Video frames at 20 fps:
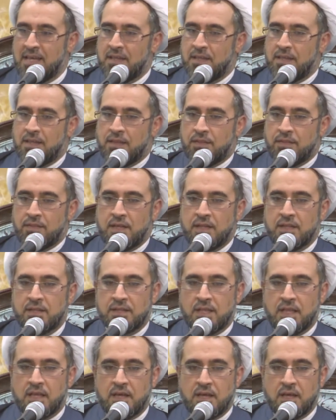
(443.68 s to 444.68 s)
Then
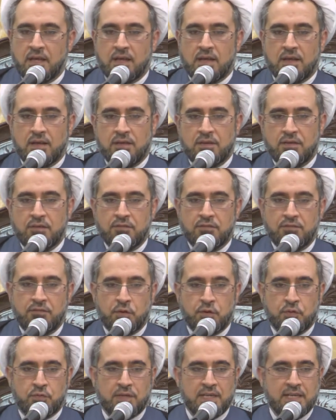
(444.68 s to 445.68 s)
the phone
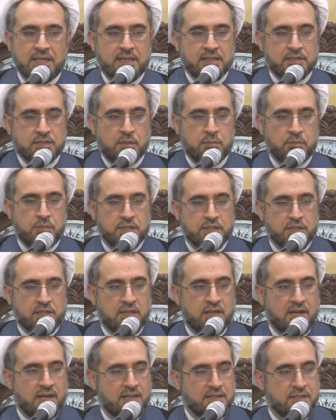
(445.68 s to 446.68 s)
rings, somebody
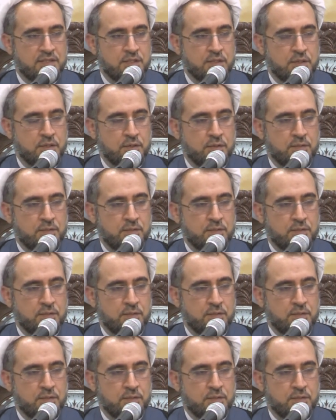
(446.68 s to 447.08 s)
calls you,